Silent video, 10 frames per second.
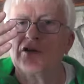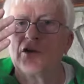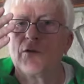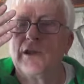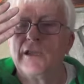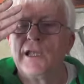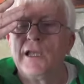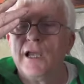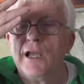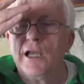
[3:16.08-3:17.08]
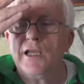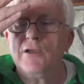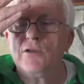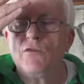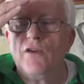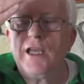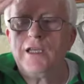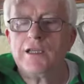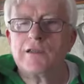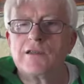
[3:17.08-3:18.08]
So in the Hindu
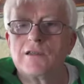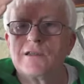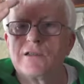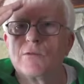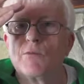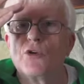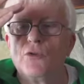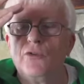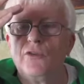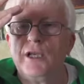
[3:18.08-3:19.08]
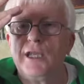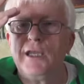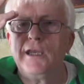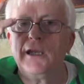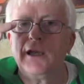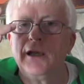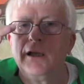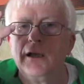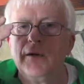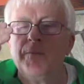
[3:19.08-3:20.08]
Vedic system, Kundalini.
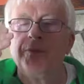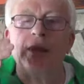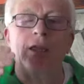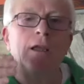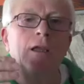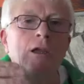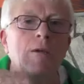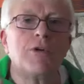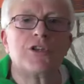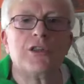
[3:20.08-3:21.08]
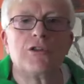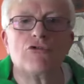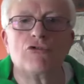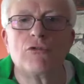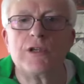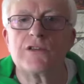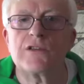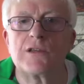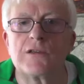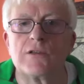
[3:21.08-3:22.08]
But in the Druid
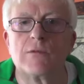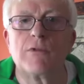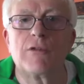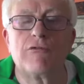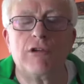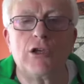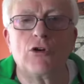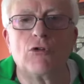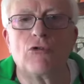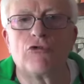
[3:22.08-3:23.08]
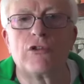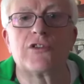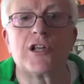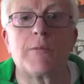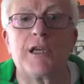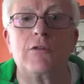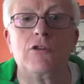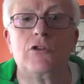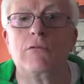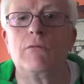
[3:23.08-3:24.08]
system, the Three Cauldrons, and I'll be
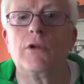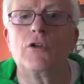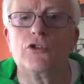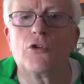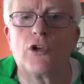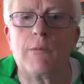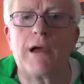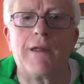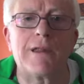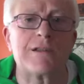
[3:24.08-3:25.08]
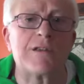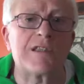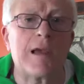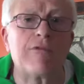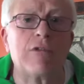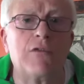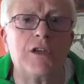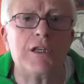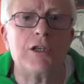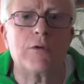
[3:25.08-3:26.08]
talking about that in a separate
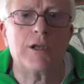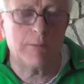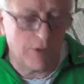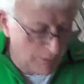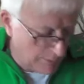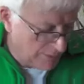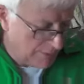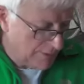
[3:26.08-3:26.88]
video in a moment.